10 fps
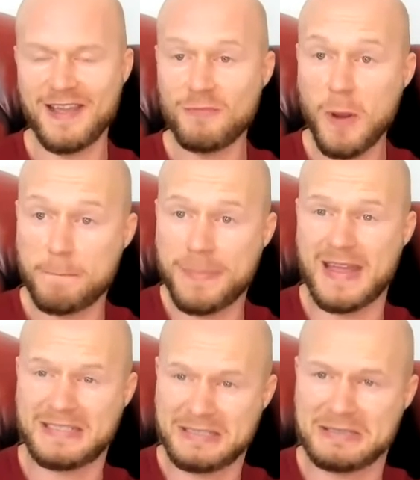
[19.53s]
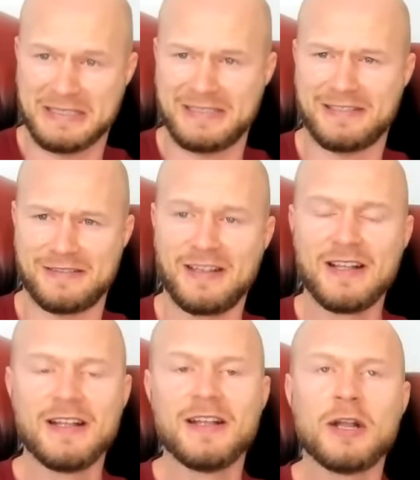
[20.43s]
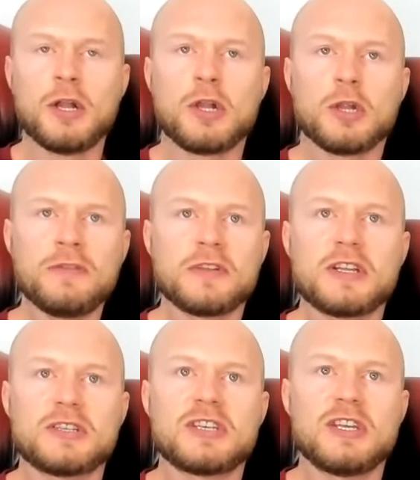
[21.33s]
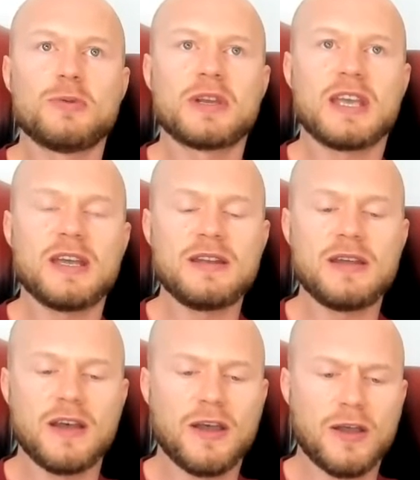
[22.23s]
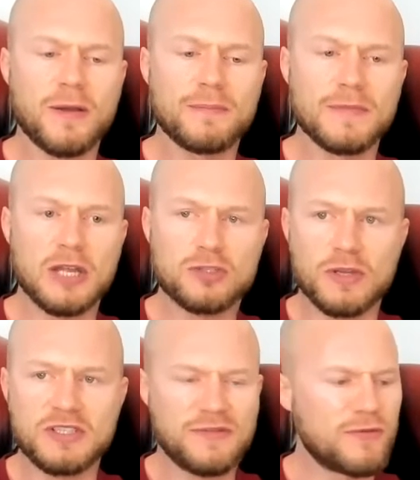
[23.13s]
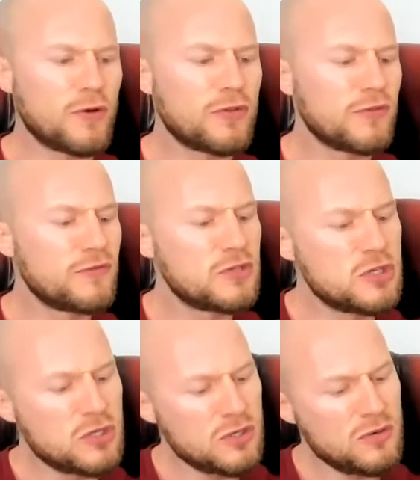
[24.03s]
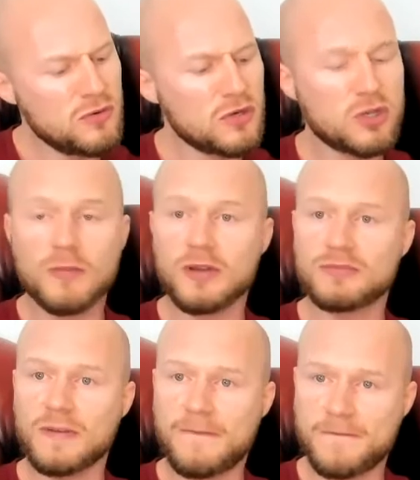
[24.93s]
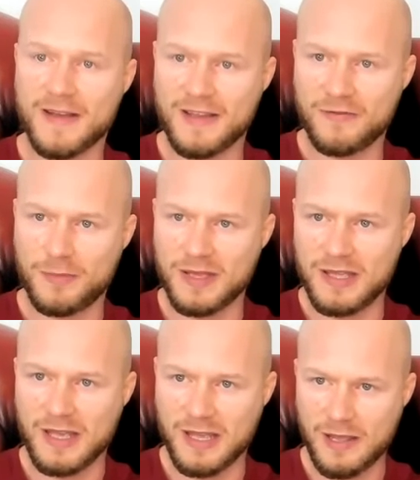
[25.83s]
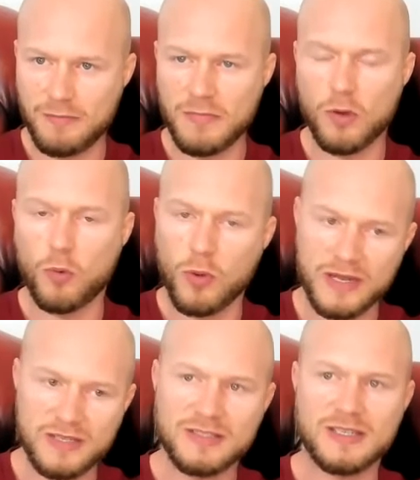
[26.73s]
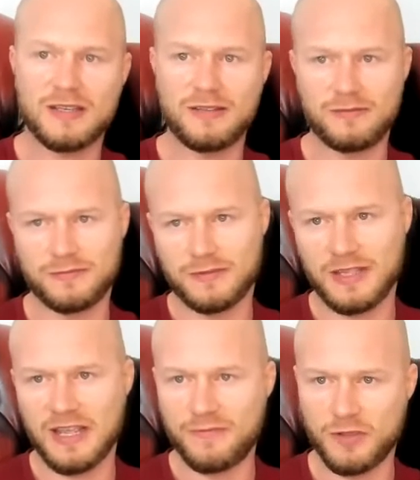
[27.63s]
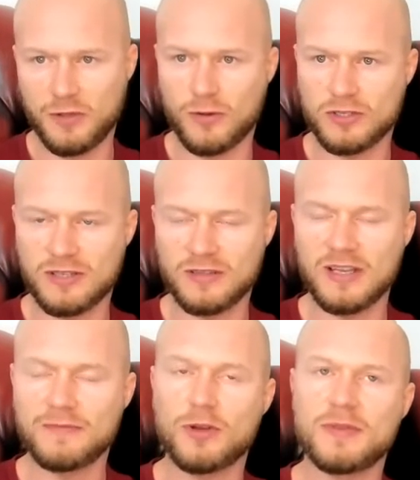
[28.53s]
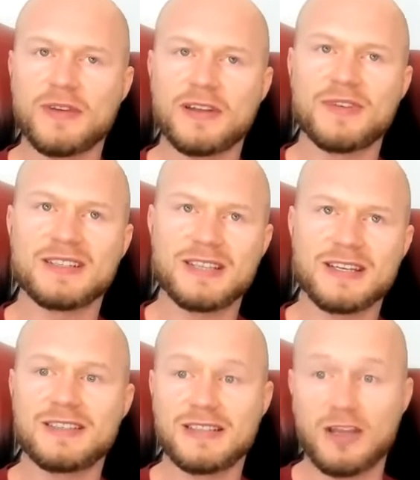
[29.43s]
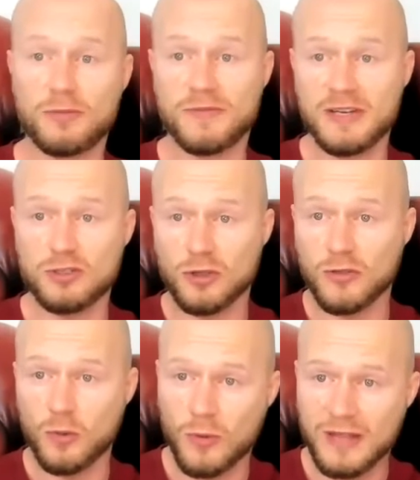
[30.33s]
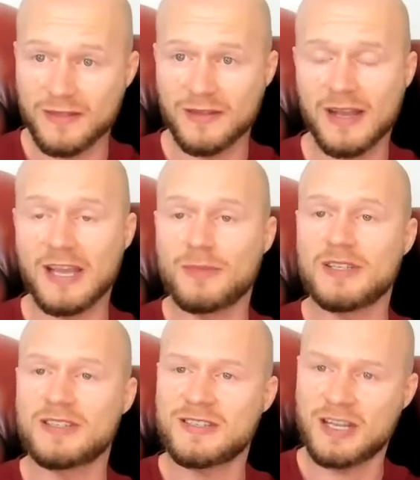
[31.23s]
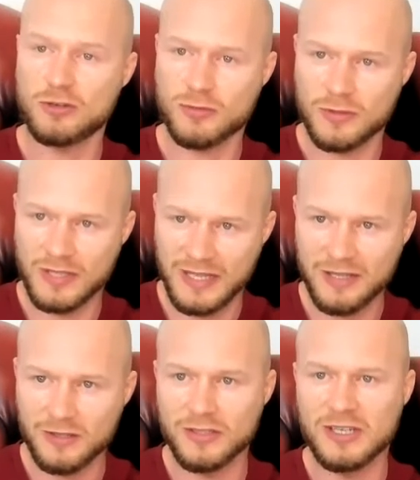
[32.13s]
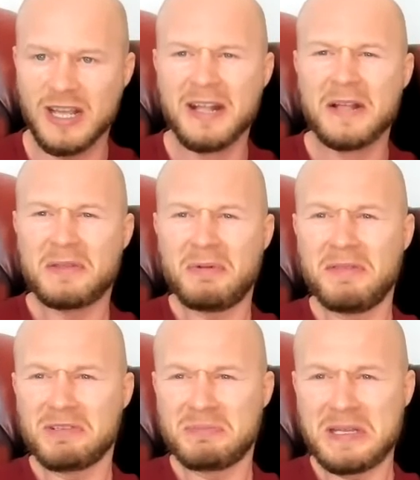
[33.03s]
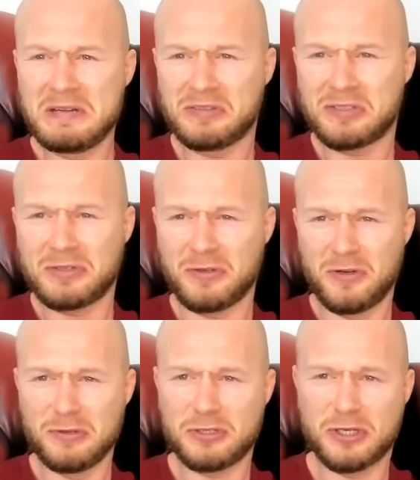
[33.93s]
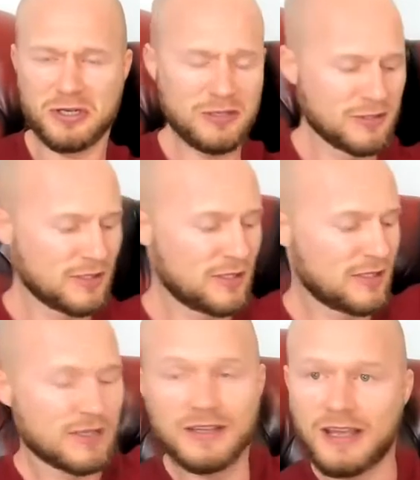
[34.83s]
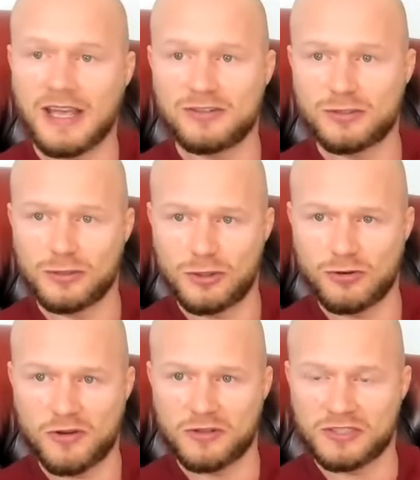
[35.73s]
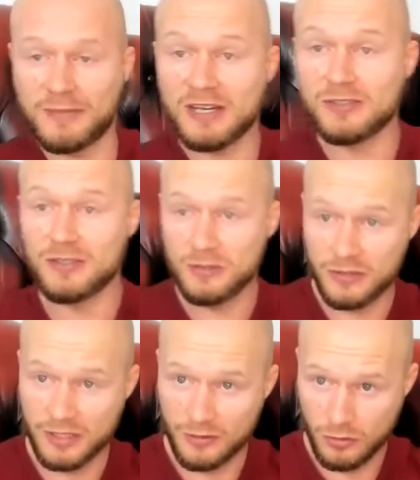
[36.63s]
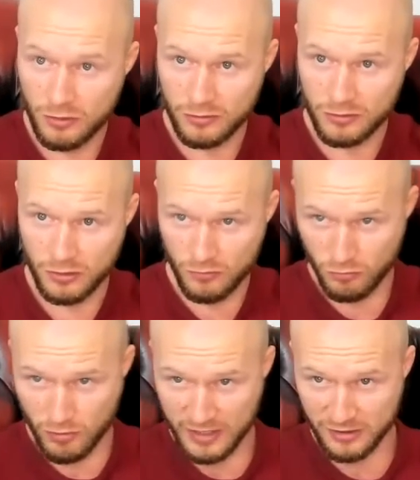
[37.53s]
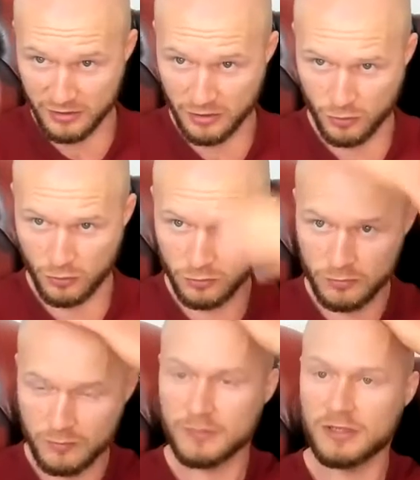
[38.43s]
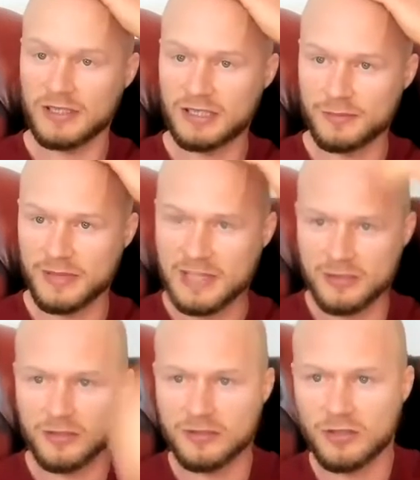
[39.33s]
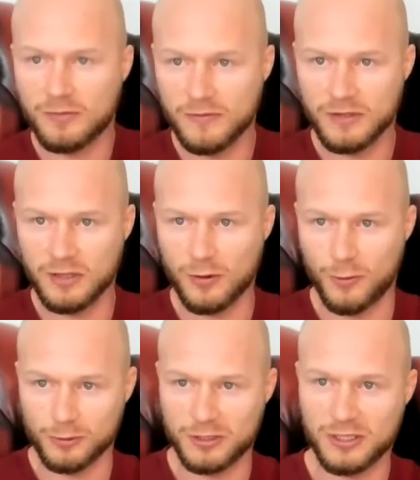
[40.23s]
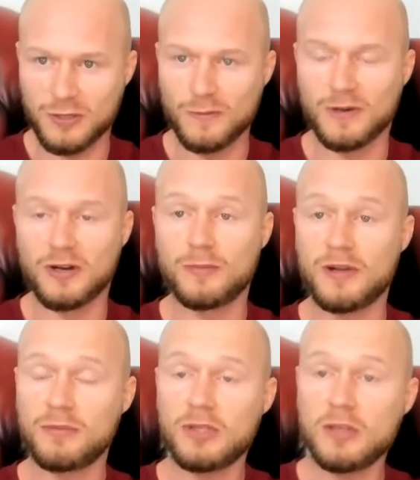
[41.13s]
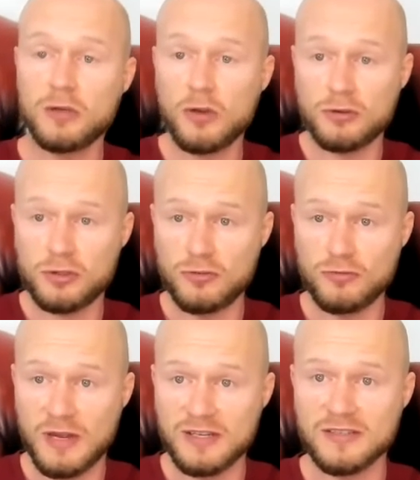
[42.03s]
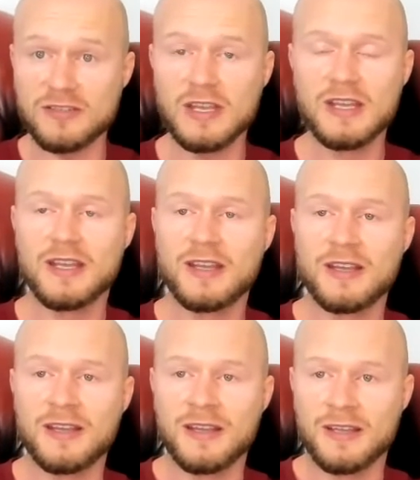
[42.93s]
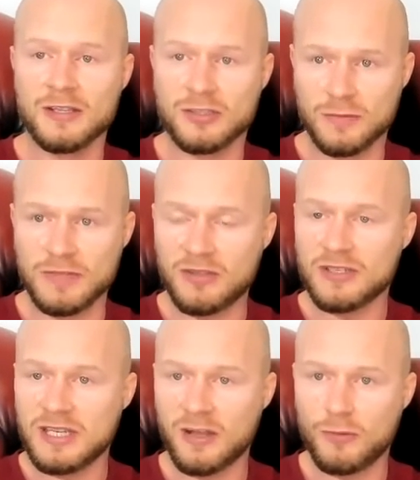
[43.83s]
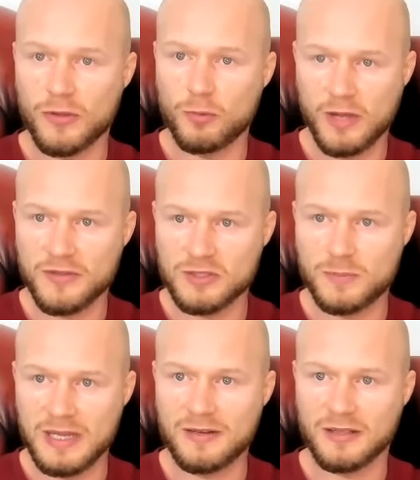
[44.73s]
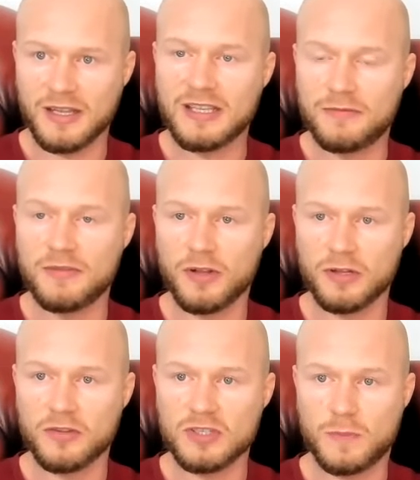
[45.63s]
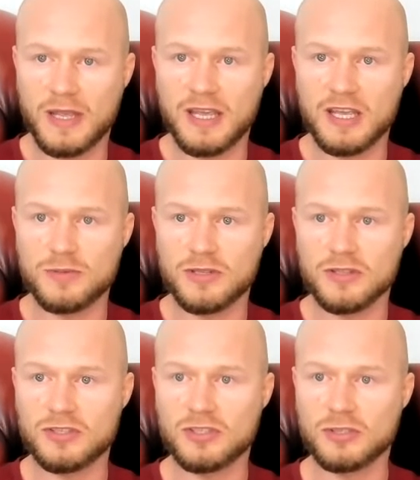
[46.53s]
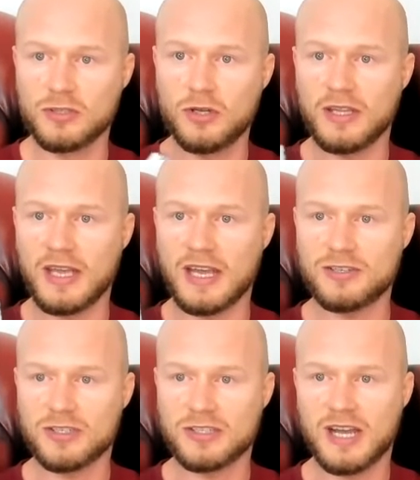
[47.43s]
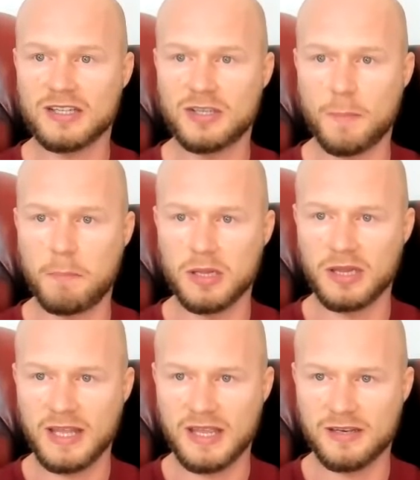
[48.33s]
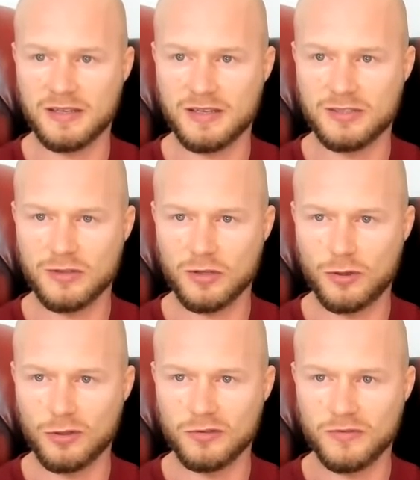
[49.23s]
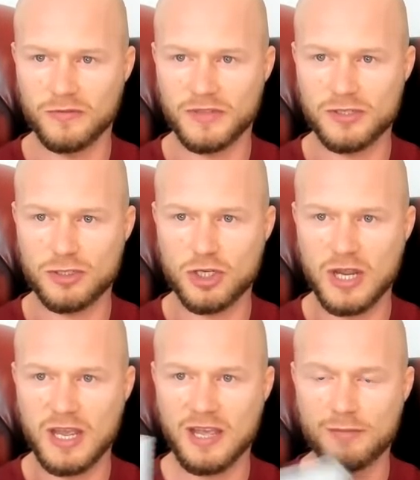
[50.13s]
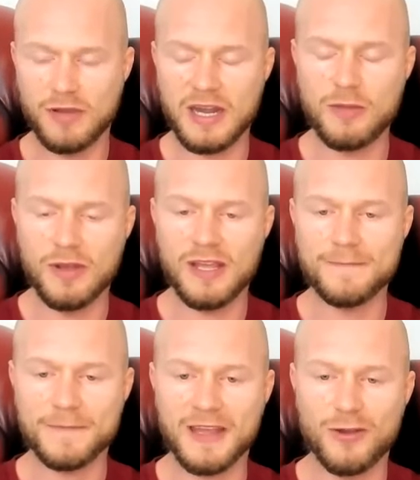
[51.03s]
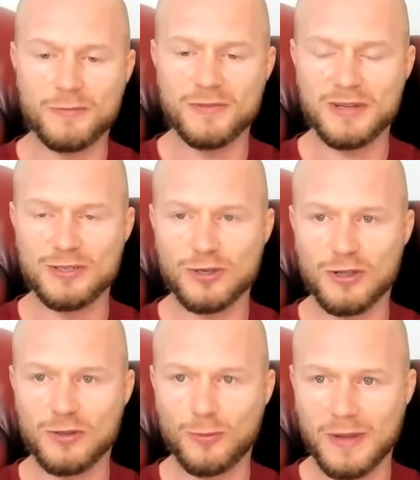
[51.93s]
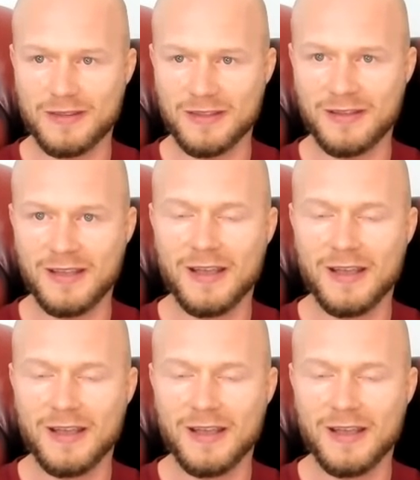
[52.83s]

And we're back again. Lovely to see you again. Um, 24th of June, coming up to 5 p.m. Wednesday if you're watching live. I hope you've had a fantastic day. I hope you've been enjoying the weather. I am in central England. The weather has been a scorcher, hence the shorts. I'm actually looking not too reddened. Ooh, little bit on top of the old cue ball, but I'm looking not too reddened. Some you can tell what the weather's been like if you follow this page because slowly I just start to blend into the colour of this chair. But anyway, I hope you've been enjoying the weather.